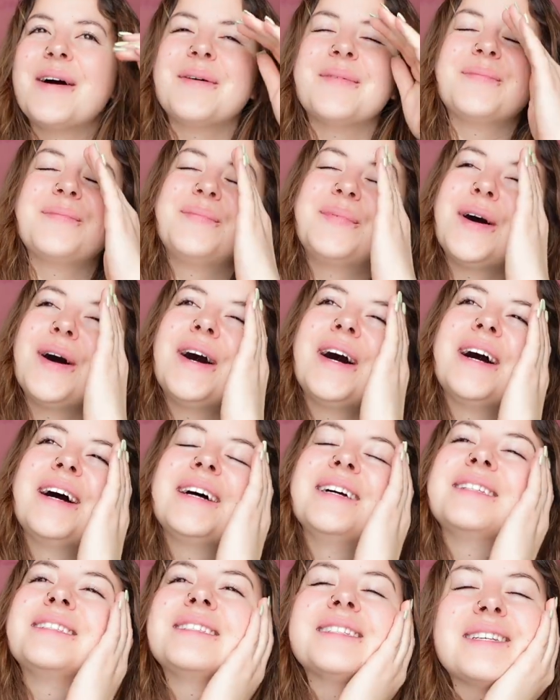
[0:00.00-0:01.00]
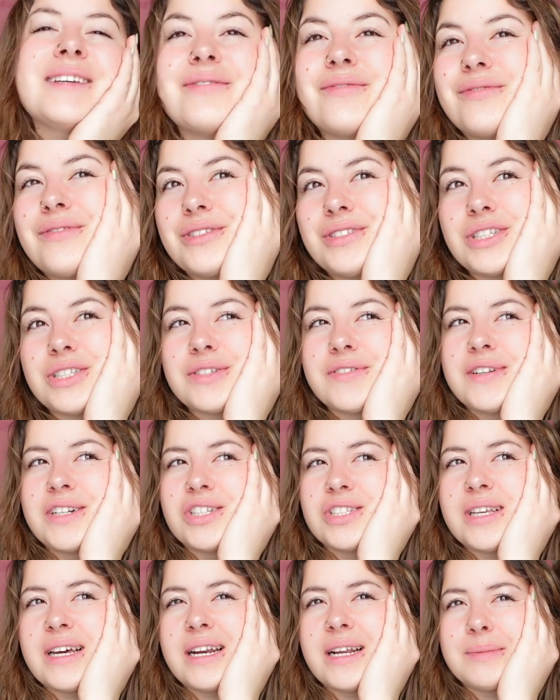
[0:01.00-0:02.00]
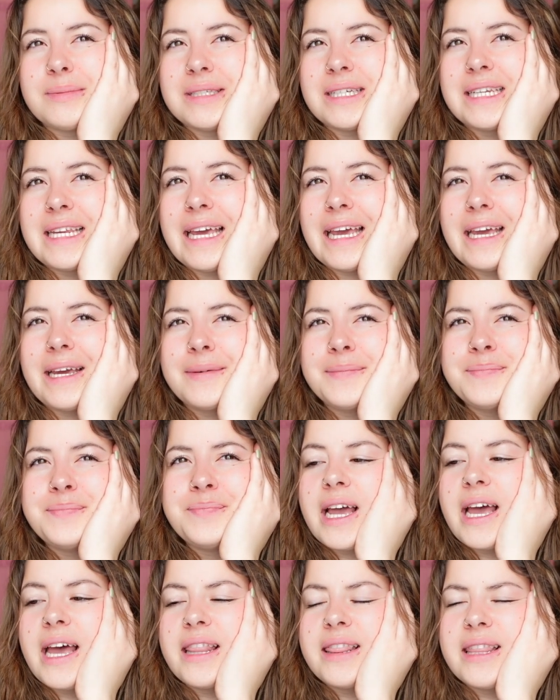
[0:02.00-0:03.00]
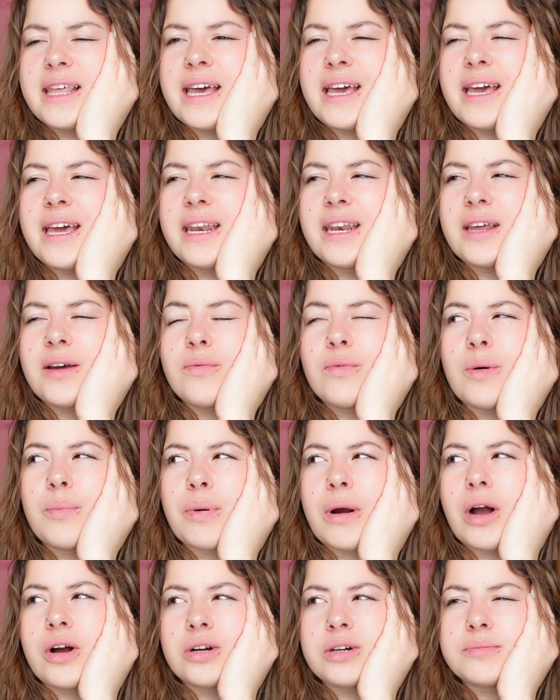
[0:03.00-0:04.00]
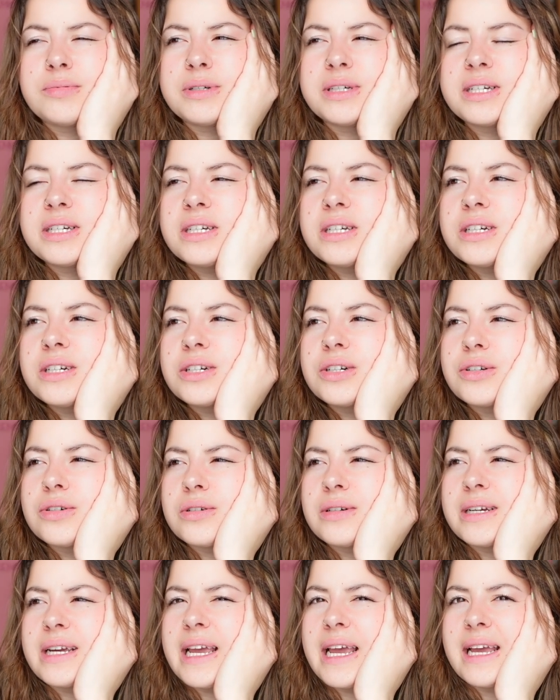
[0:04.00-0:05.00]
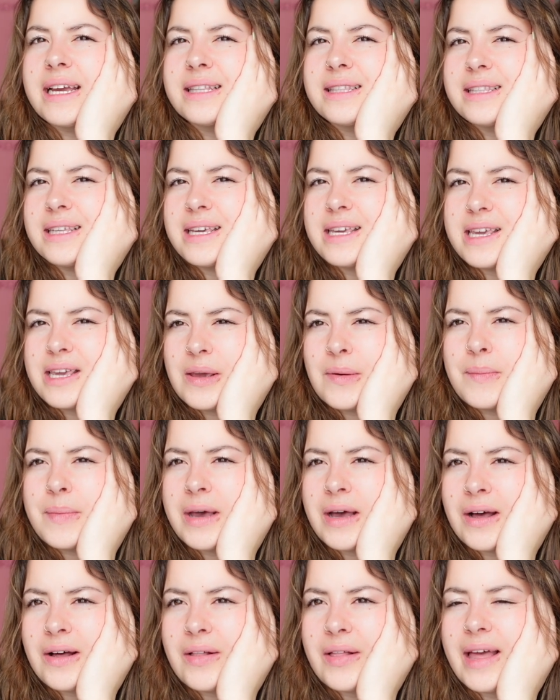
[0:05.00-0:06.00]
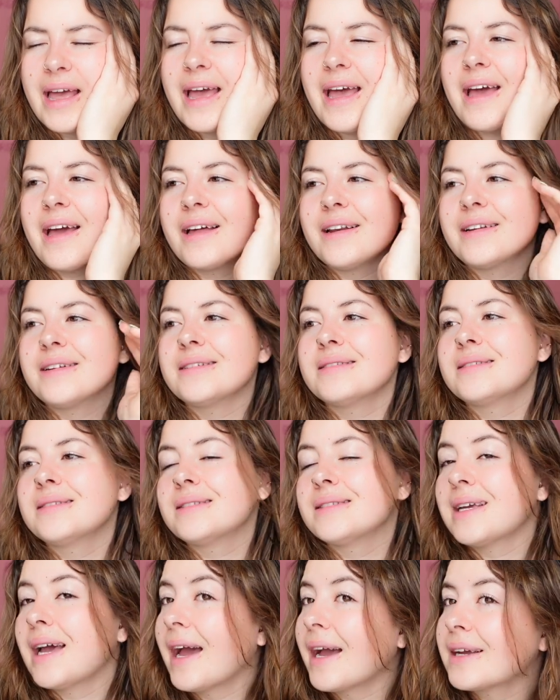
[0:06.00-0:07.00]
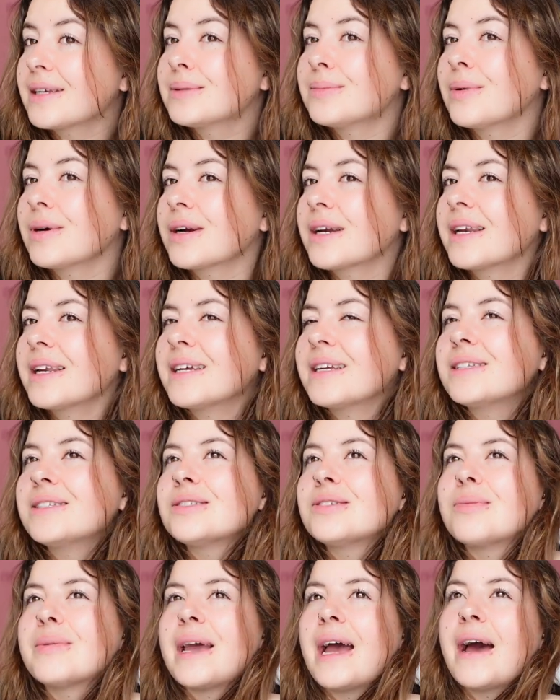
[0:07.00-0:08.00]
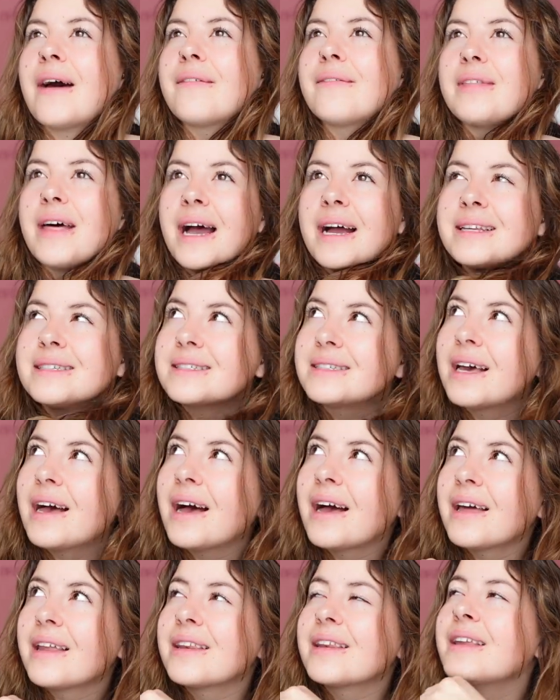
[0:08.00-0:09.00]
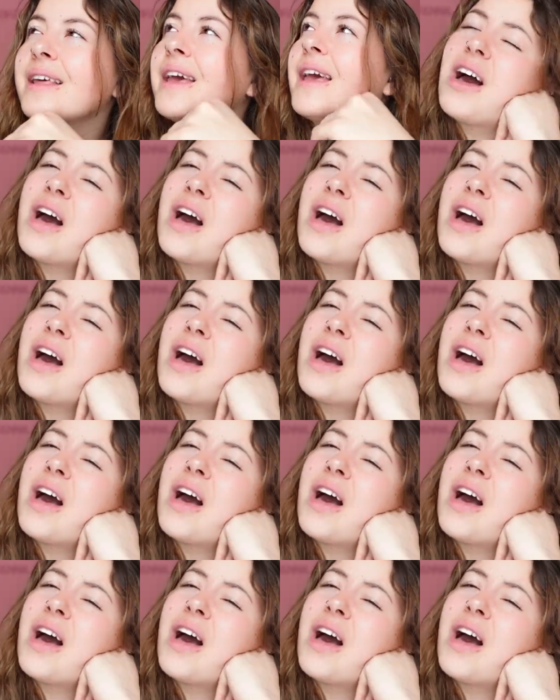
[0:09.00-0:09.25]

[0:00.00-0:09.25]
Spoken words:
but we'll just finish that up today, and then we'll probably create the email and text marketing, so we have that done.